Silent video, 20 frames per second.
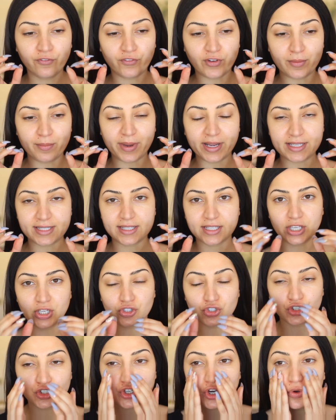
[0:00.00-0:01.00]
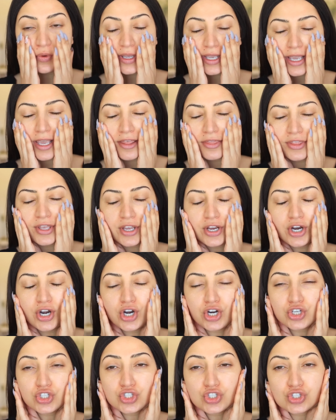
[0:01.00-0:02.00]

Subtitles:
from my skin showing, and they hurt